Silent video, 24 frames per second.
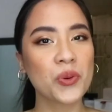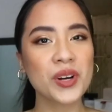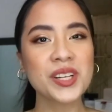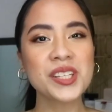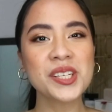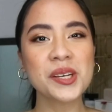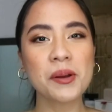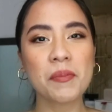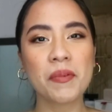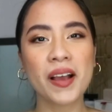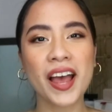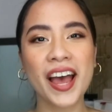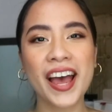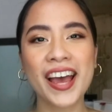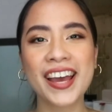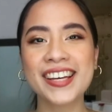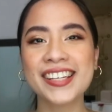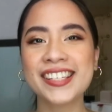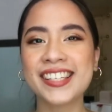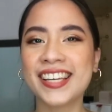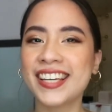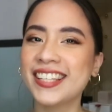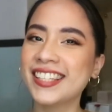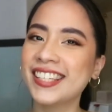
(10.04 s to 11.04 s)
What's up
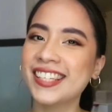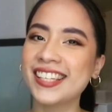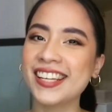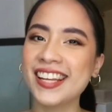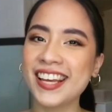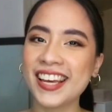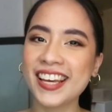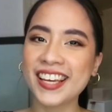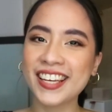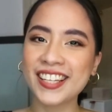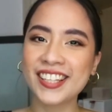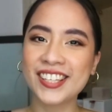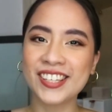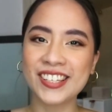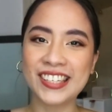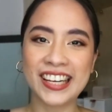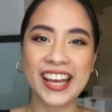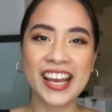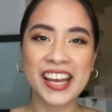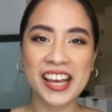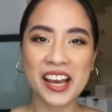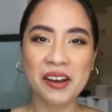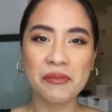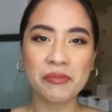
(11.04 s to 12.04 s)
guys, it's Nick.
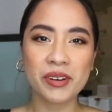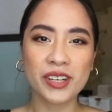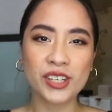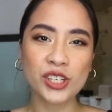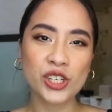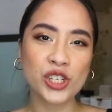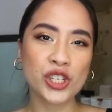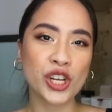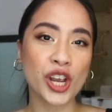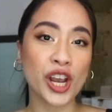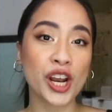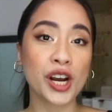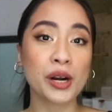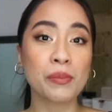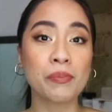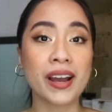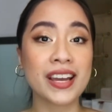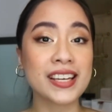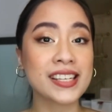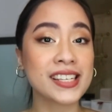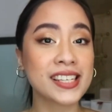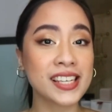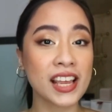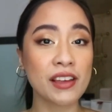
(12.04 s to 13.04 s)
Today I'm gonna share
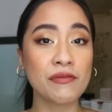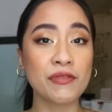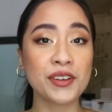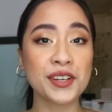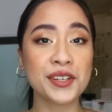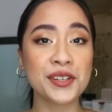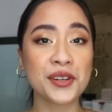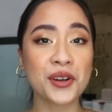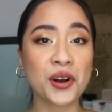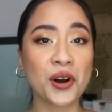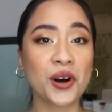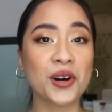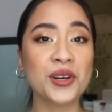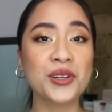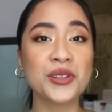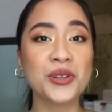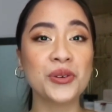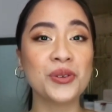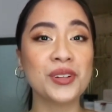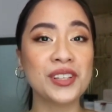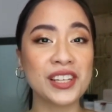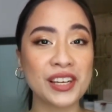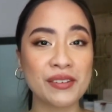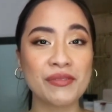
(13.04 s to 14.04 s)
my 7
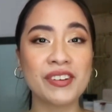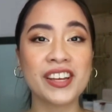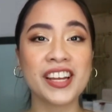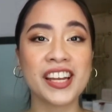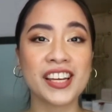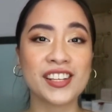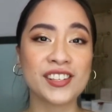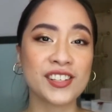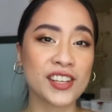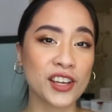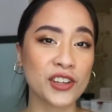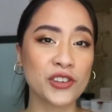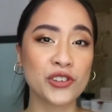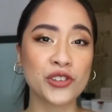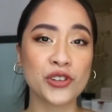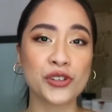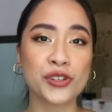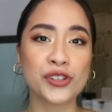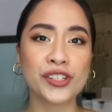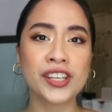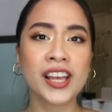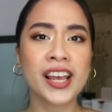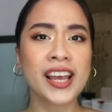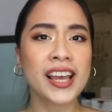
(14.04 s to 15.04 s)
condo living
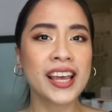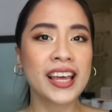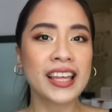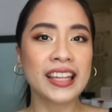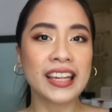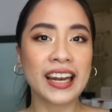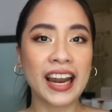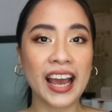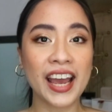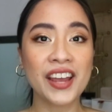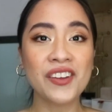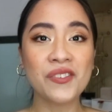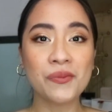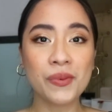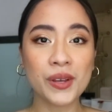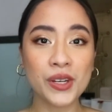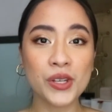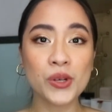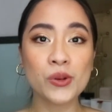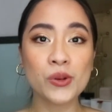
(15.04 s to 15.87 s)
essentials that I've been